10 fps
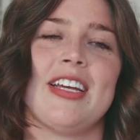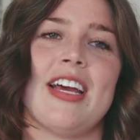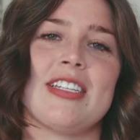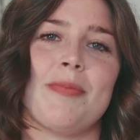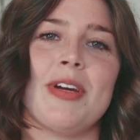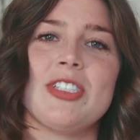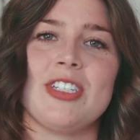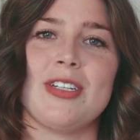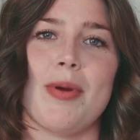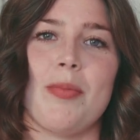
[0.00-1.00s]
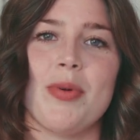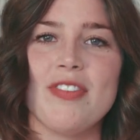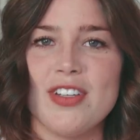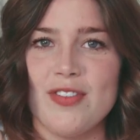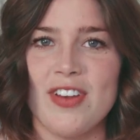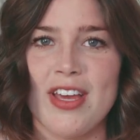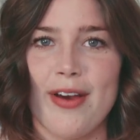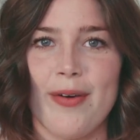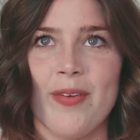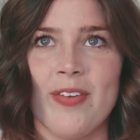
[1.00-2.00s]
As I mentioned in my previous
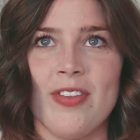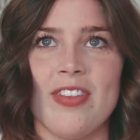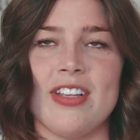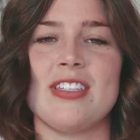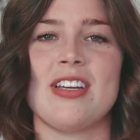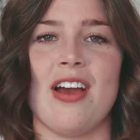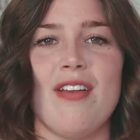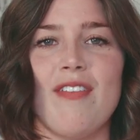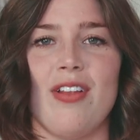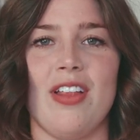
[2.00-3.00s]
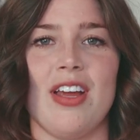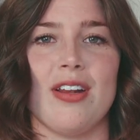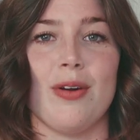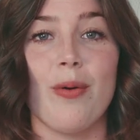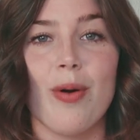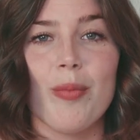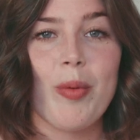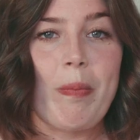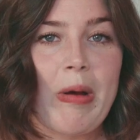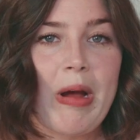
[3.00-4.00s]
video, that's kind of like a
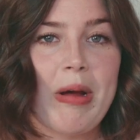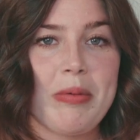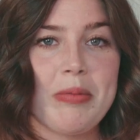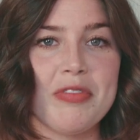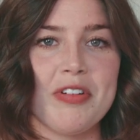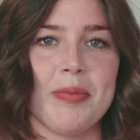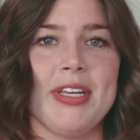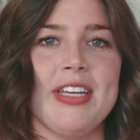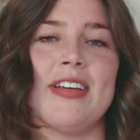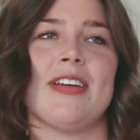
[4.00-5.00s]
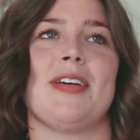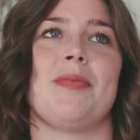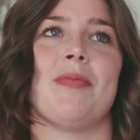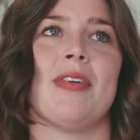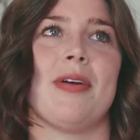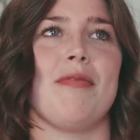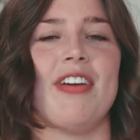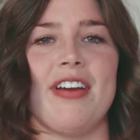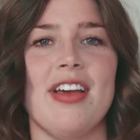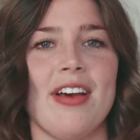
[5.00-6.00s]
normal problem for me. I'm
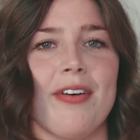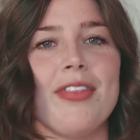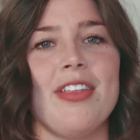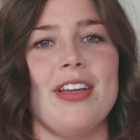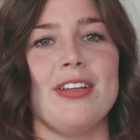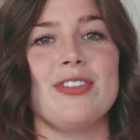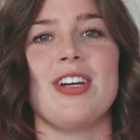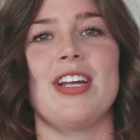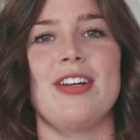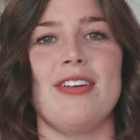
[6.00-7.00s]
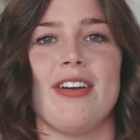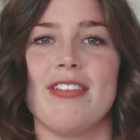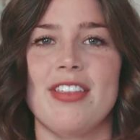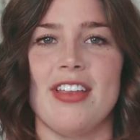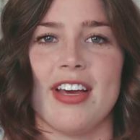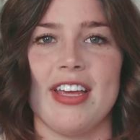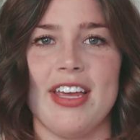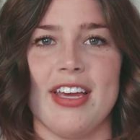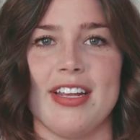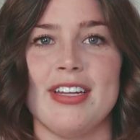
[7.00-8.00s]
very healthy, try to do everything I
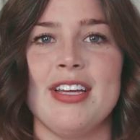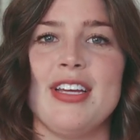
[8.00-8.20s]
can